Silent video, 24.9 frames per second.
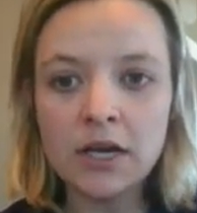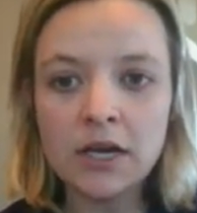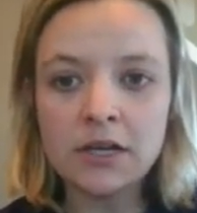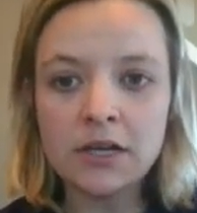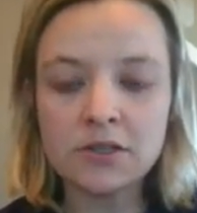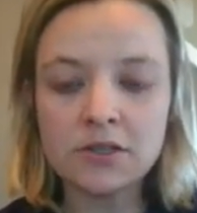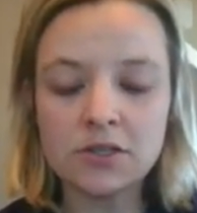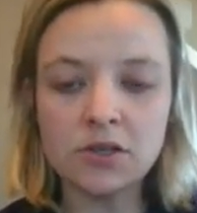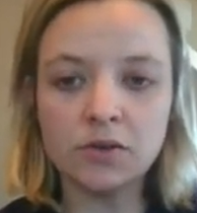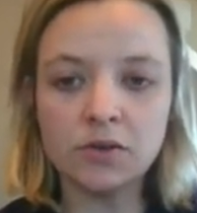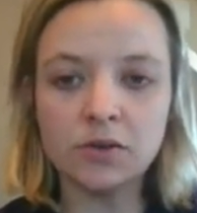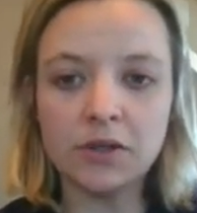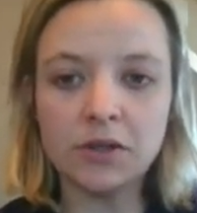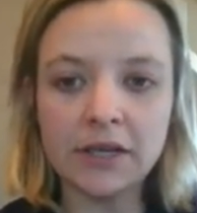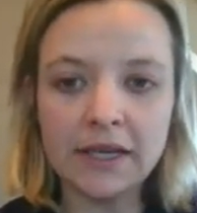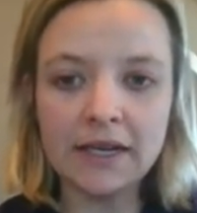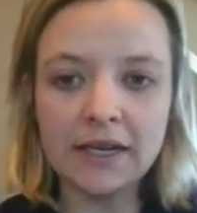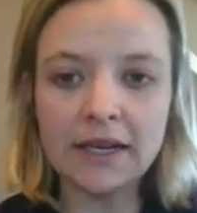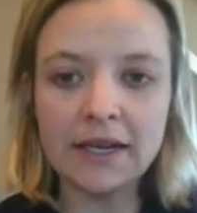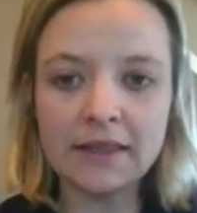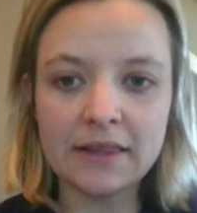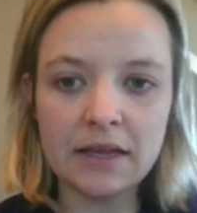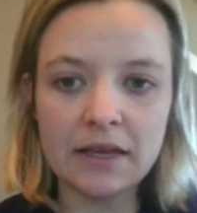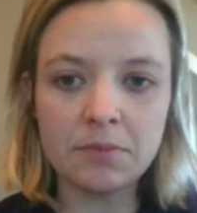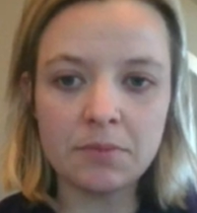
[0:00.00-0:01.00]
So looking
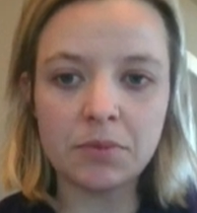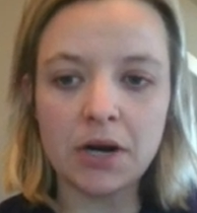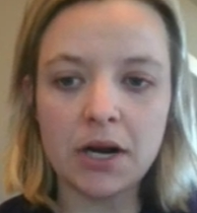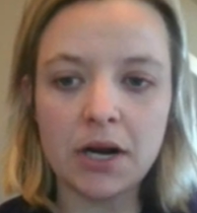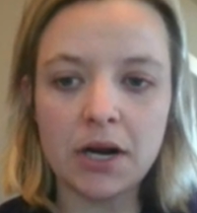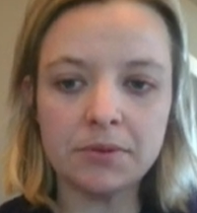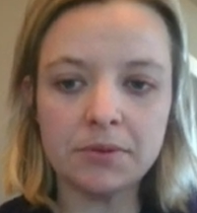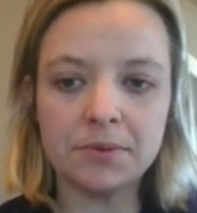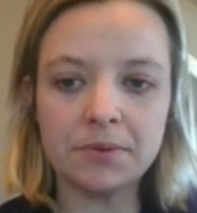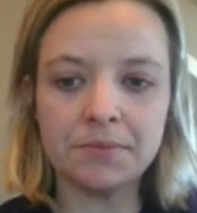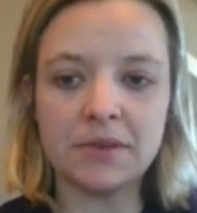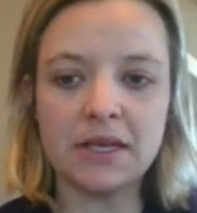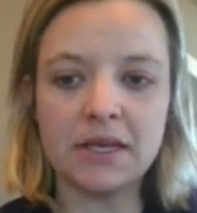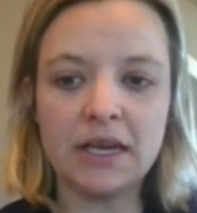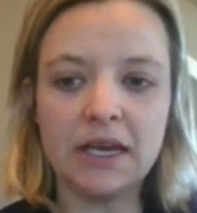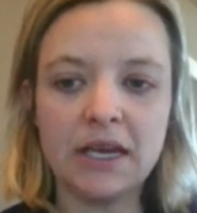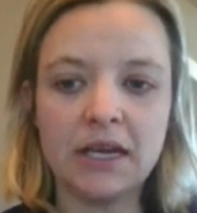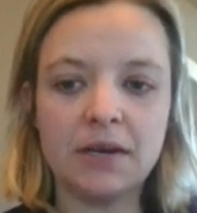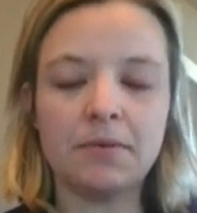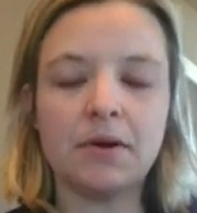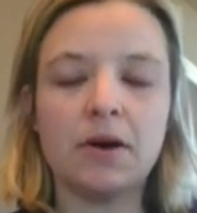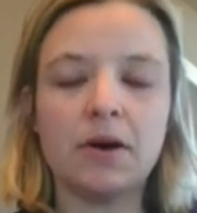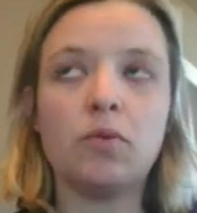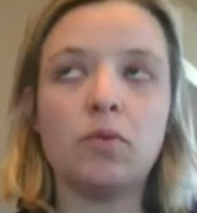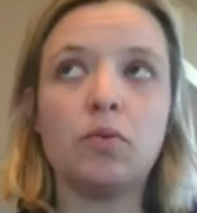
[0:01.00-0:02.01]
at that problem,
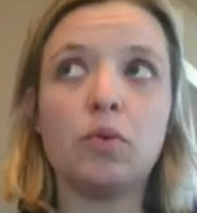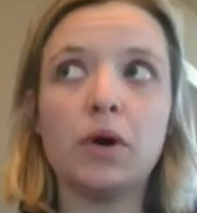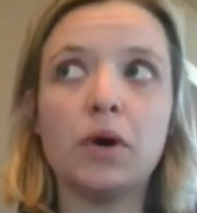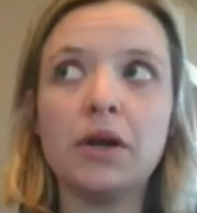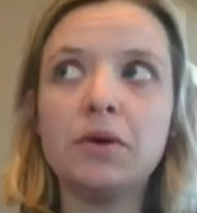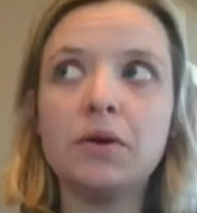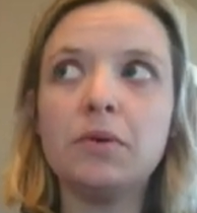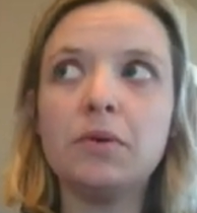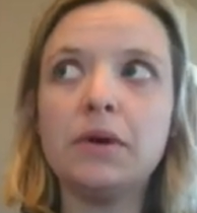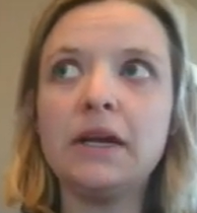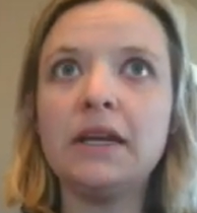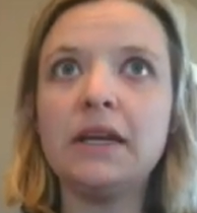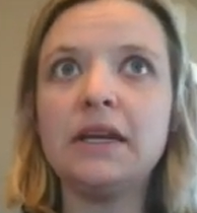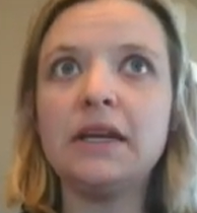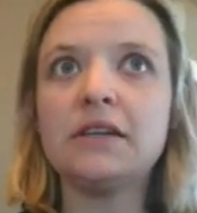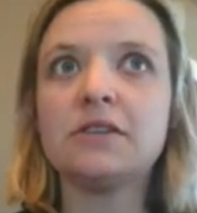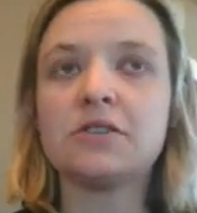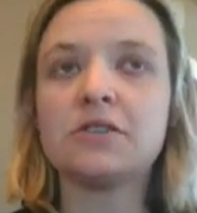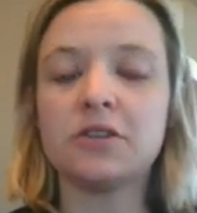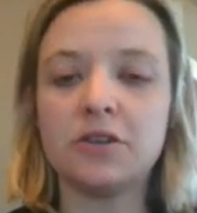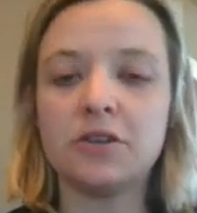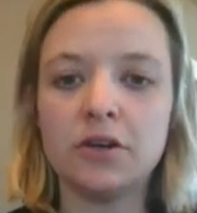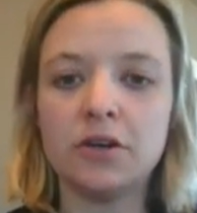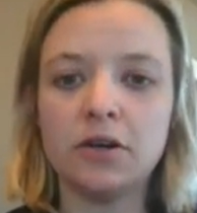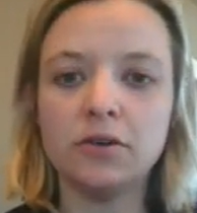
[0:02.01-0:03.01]
thinking about what do we need
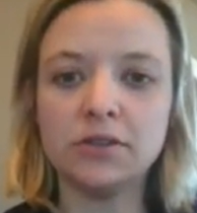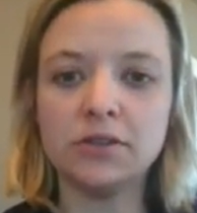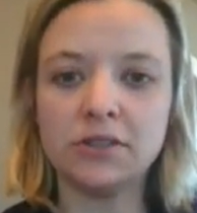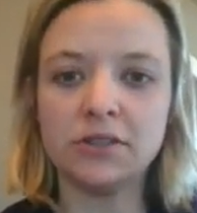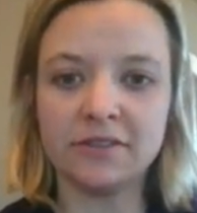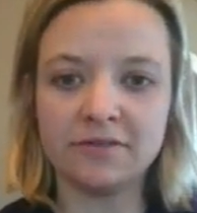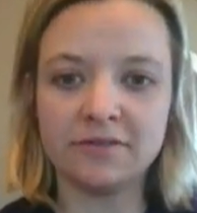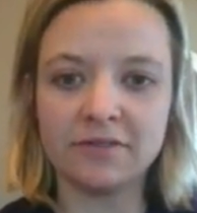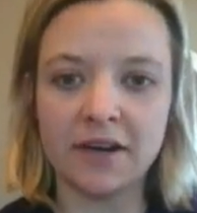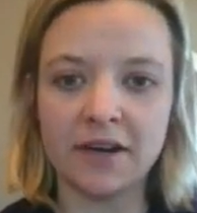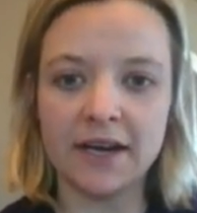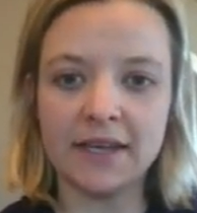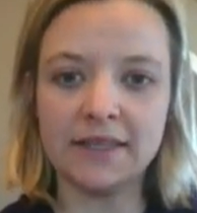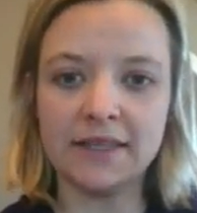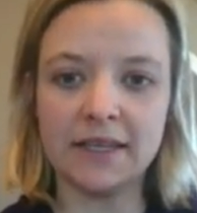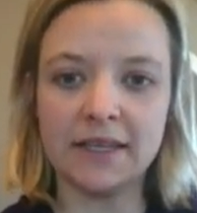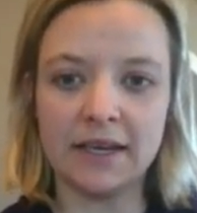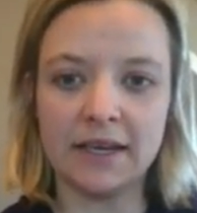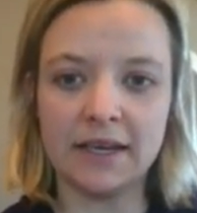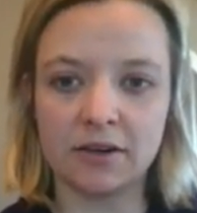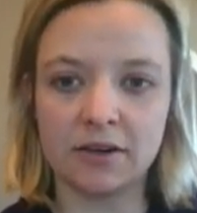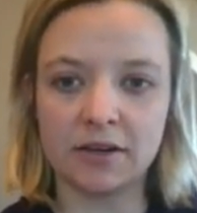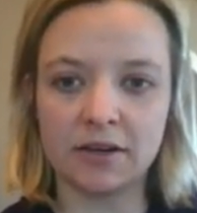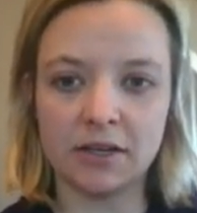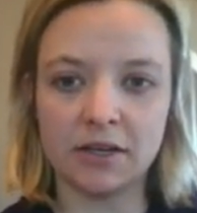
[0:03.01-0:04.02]
to know to find
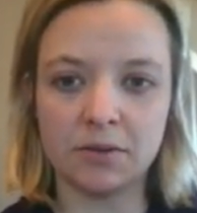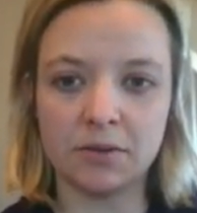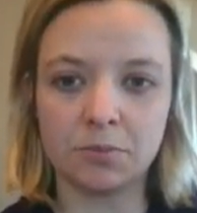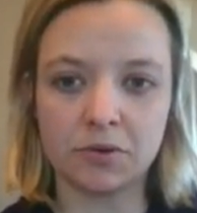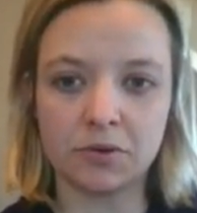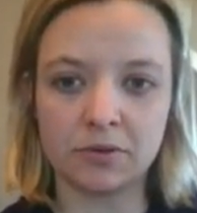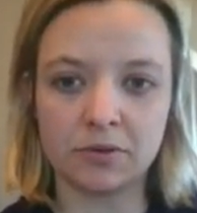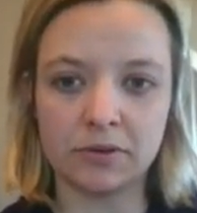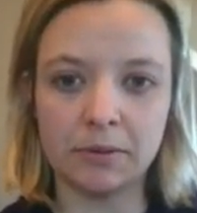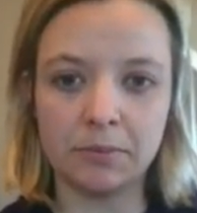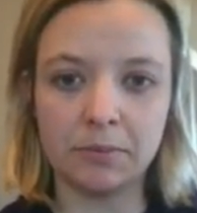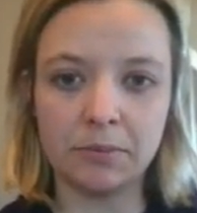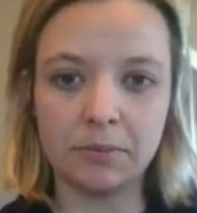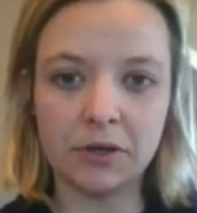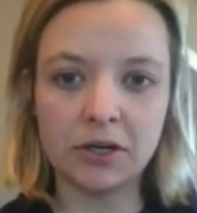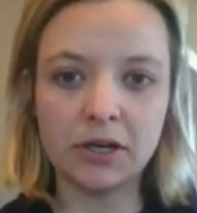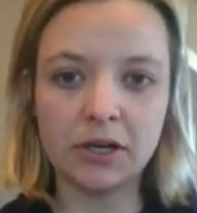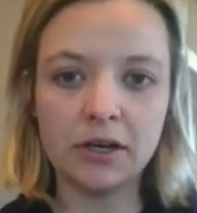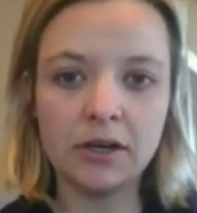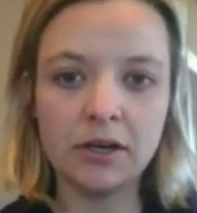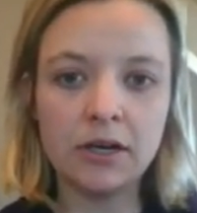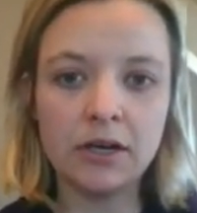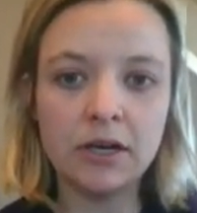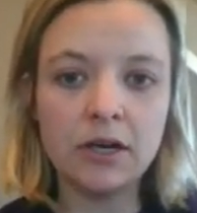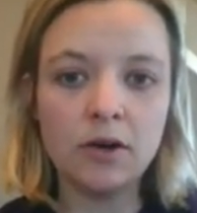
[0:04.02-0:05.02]
the area and
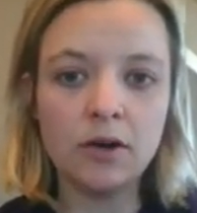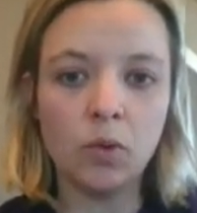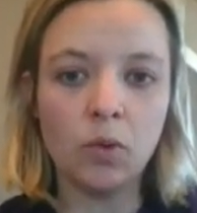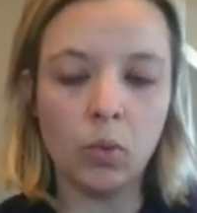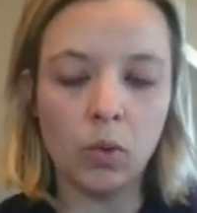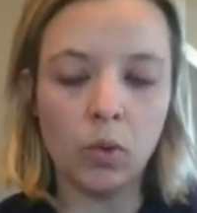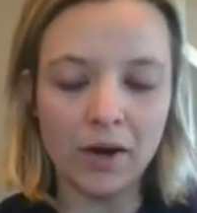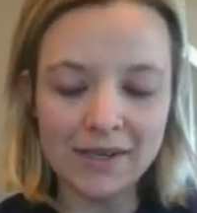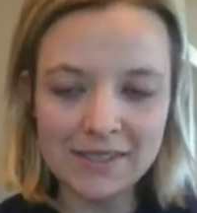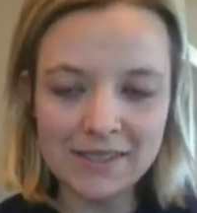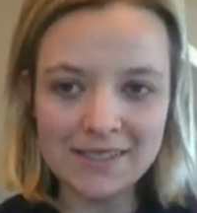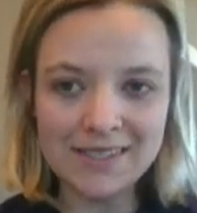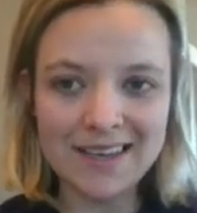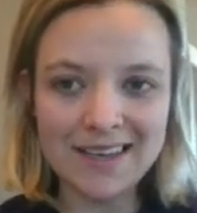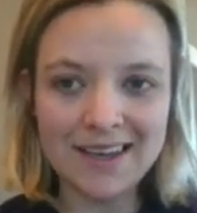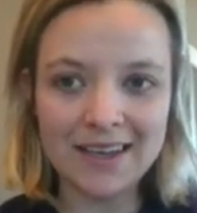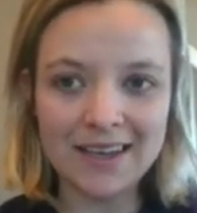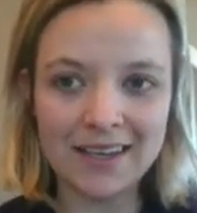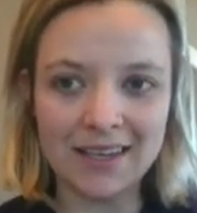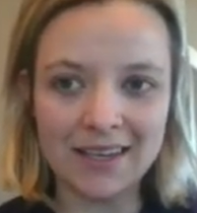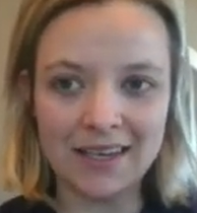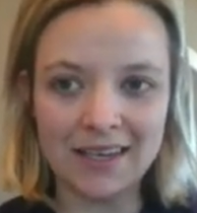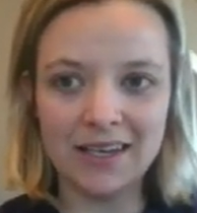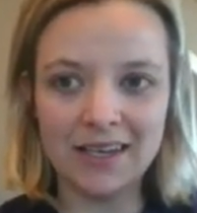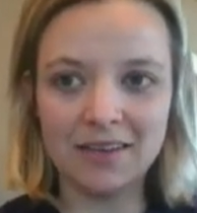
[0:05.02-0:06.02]
perimeter, what is
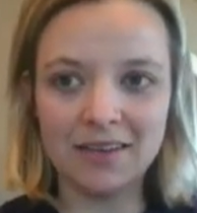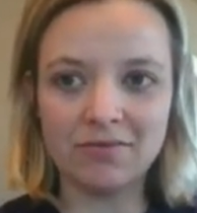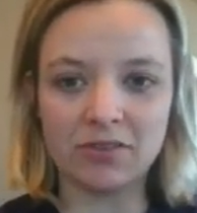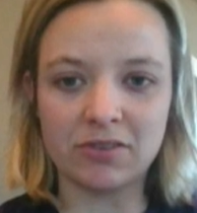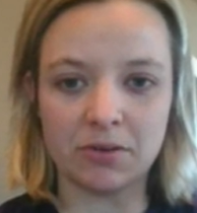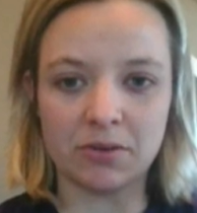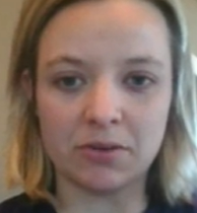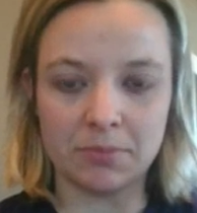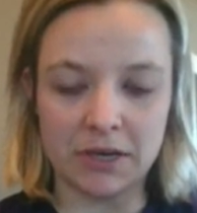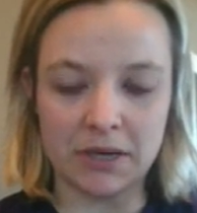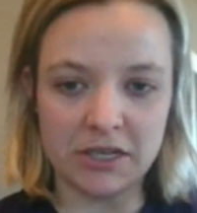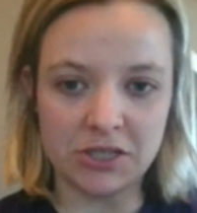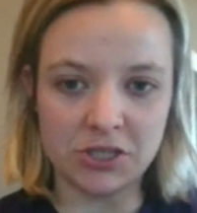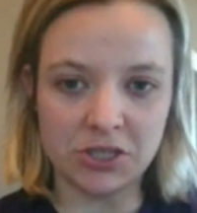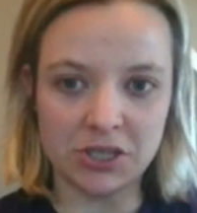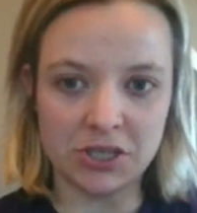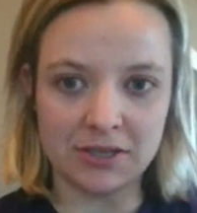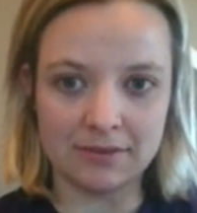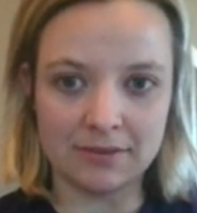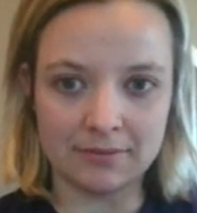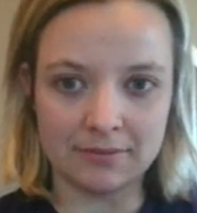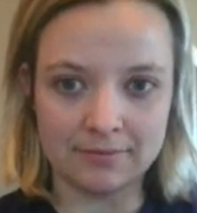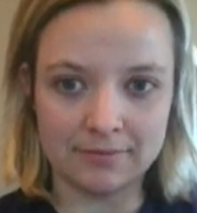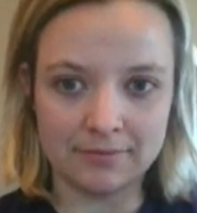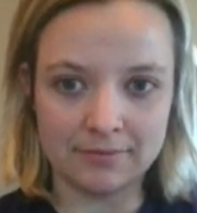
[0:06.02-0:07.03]
that key
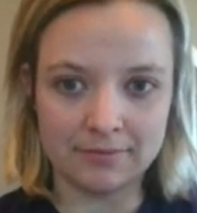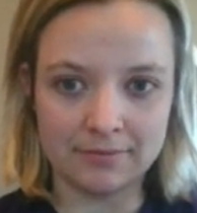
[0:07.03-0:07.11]
information?